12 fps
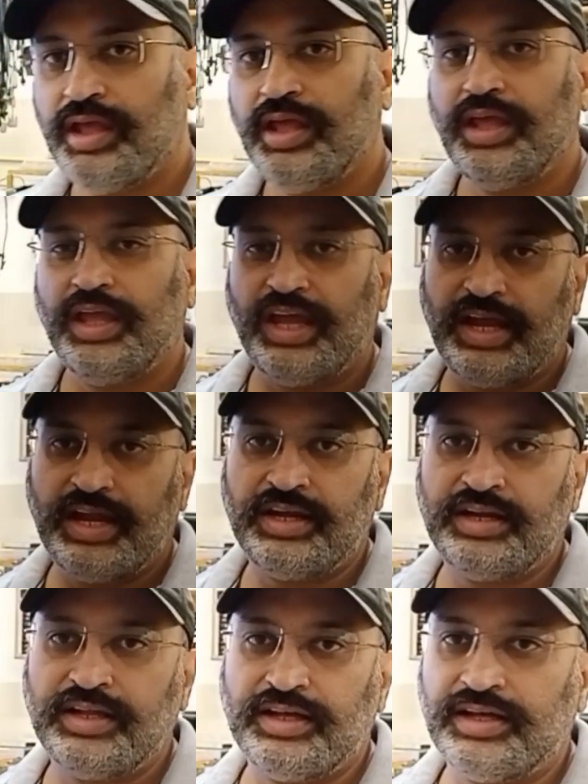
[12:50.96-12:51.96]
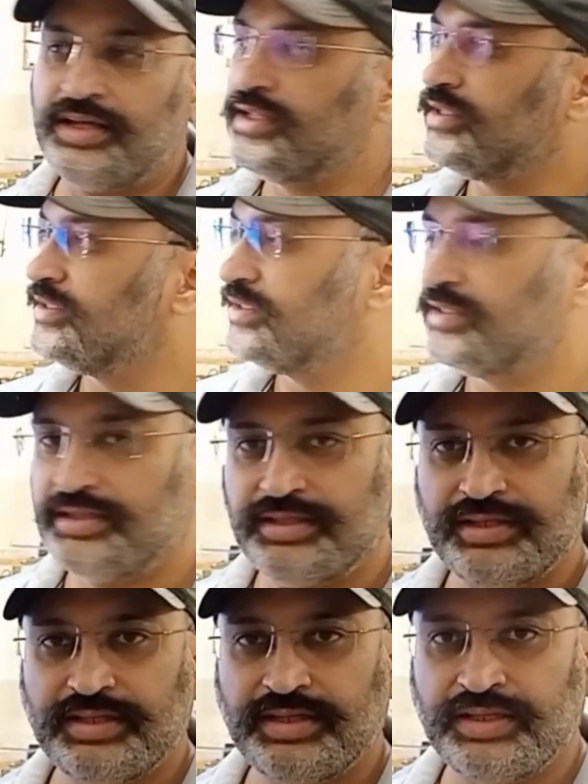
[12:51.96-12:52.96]
And
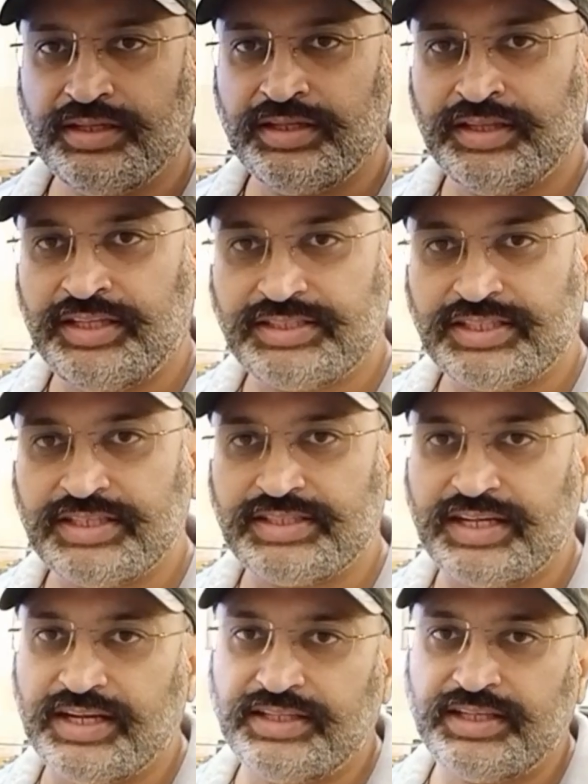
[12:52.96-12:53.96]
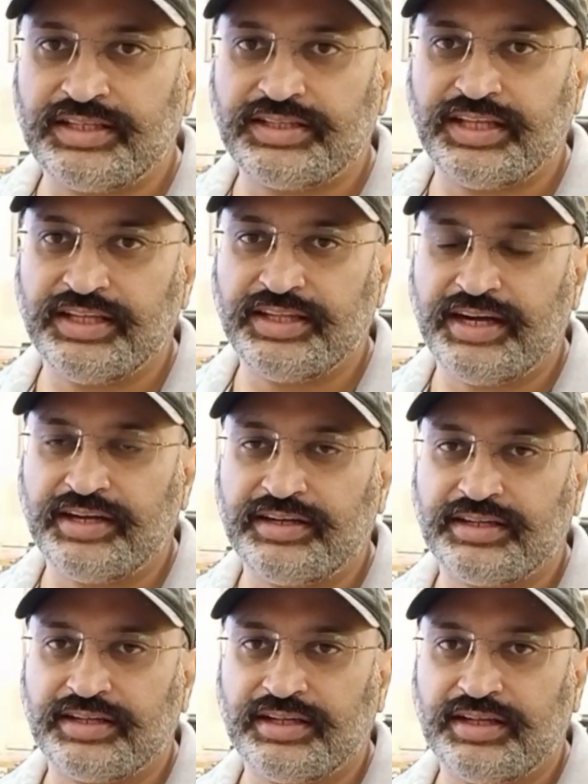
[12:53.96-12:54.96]
this is another thing that
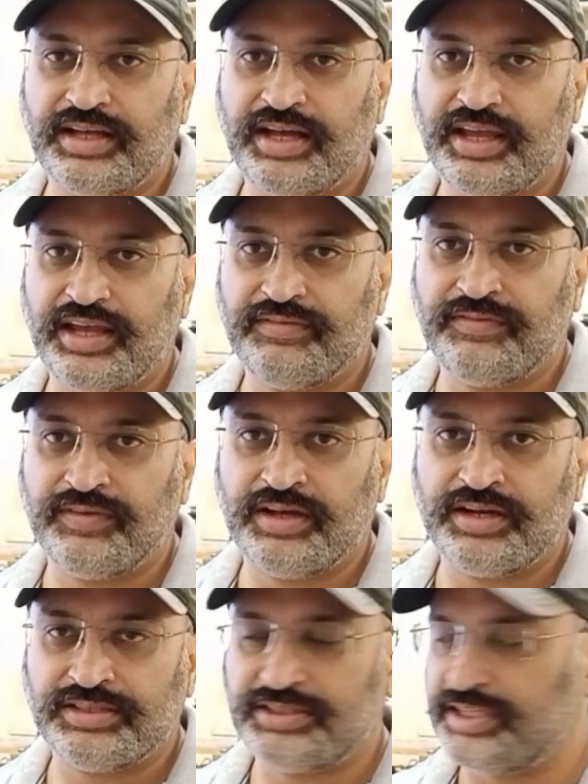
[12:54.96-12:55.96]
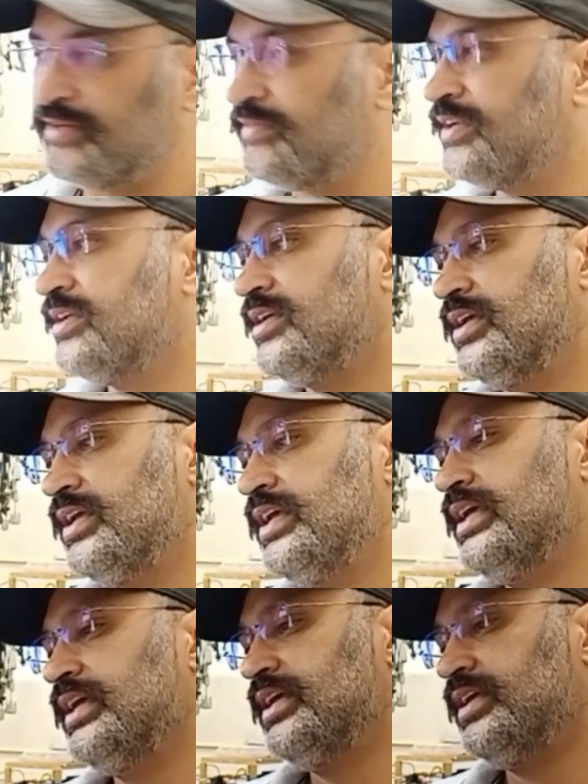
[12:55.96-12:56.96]
I have received.
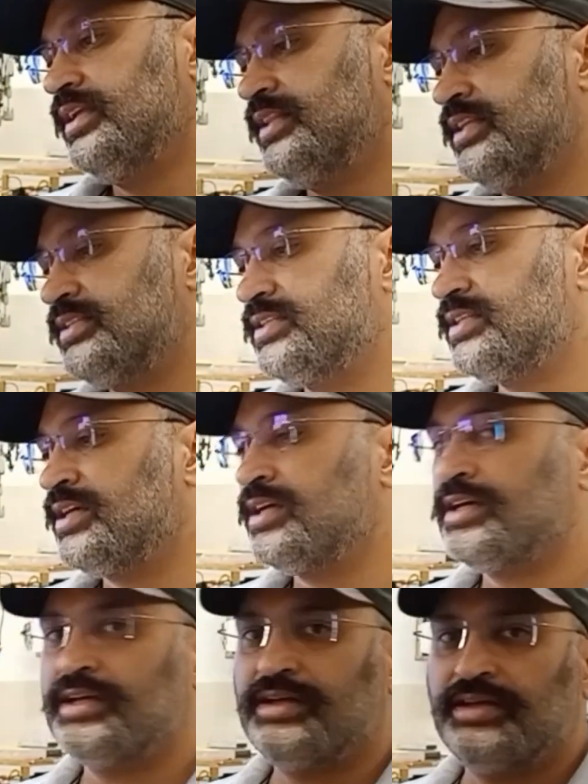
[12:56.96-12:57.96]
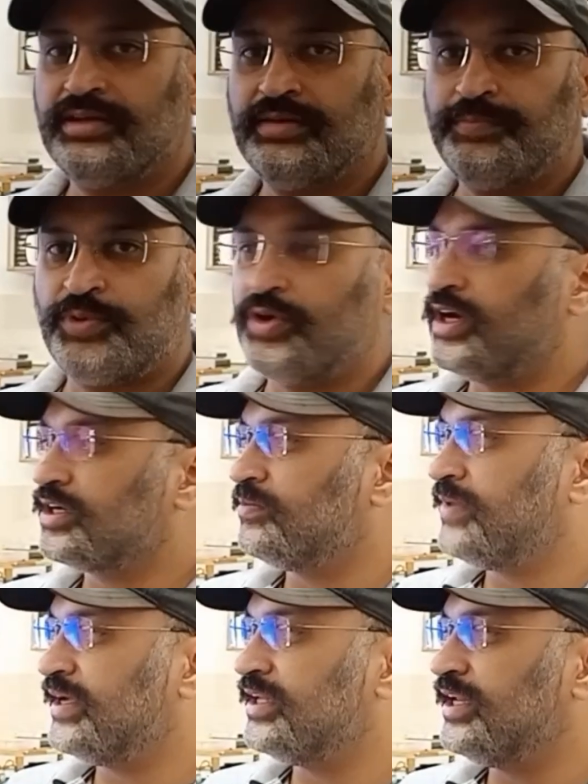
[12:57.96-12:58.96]
This is a product
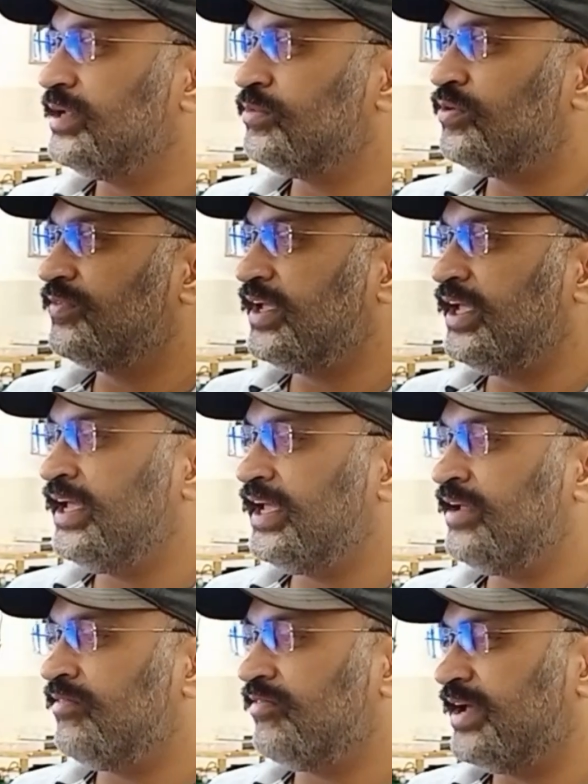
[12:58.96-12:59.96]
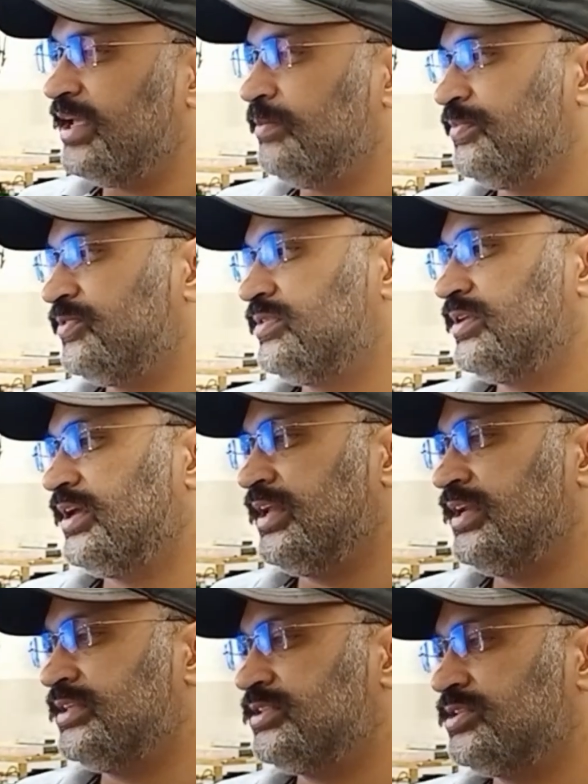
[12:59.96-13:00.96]
by the name of AAWipes, and
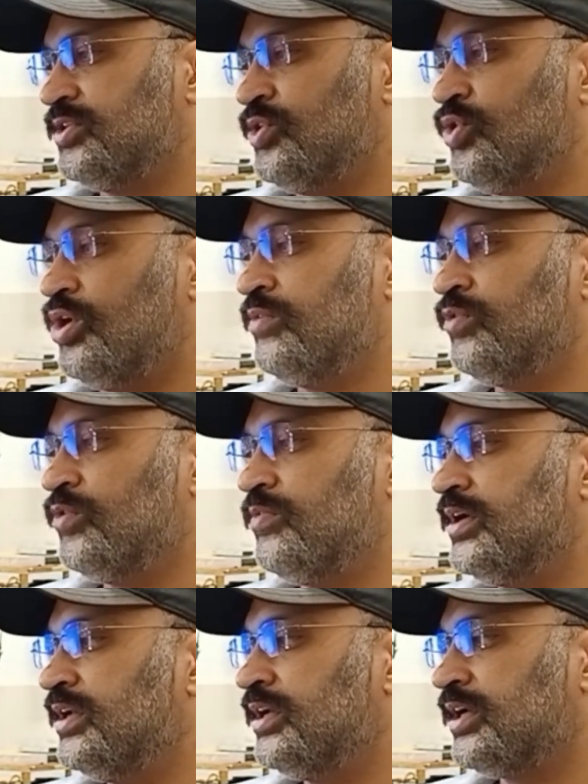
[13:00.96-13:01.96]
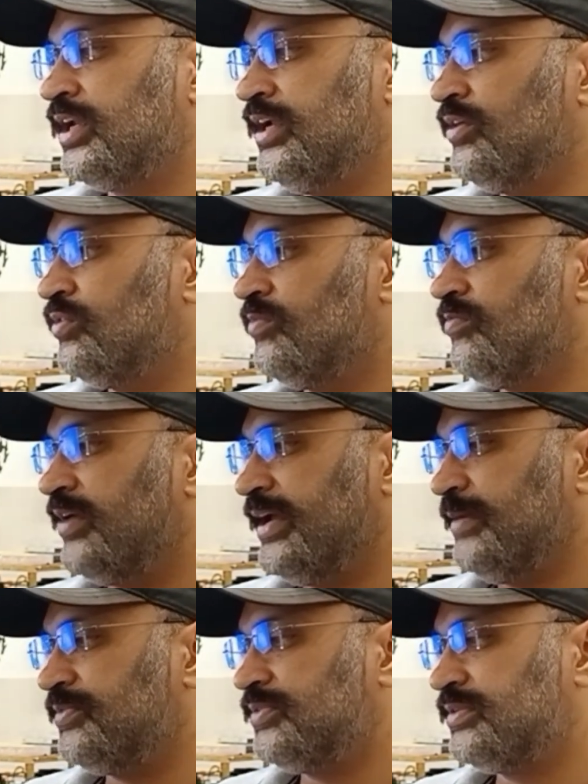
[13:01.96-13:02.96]
it's non-woven clean room
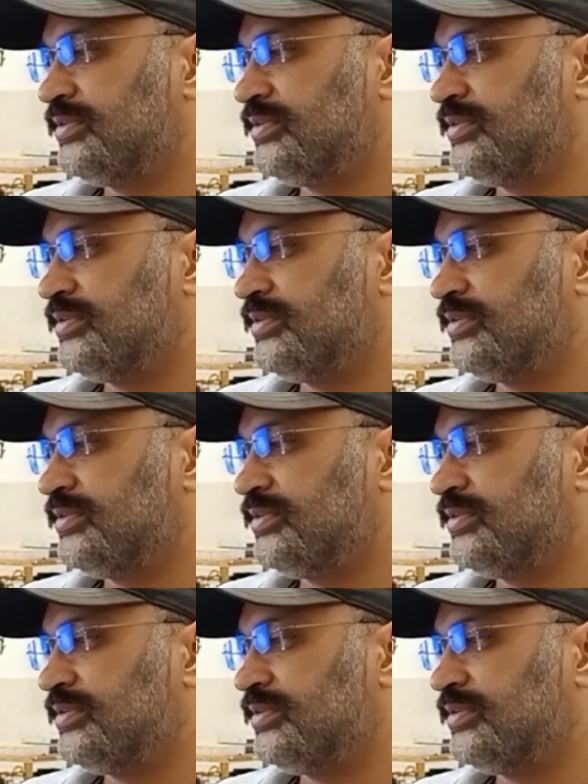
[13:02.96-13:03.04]
wipes,